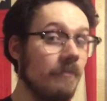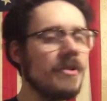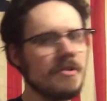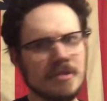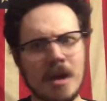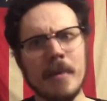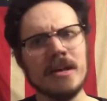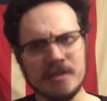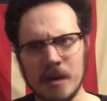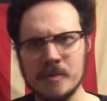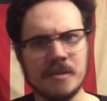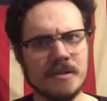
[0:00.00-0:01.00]
There's some
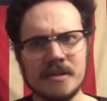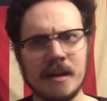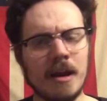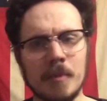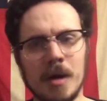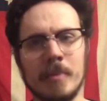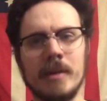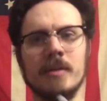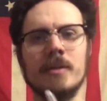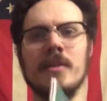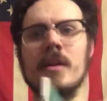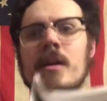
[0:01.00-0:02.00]
exceptions that come up here
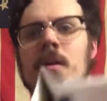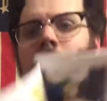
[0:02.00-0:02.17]
and there,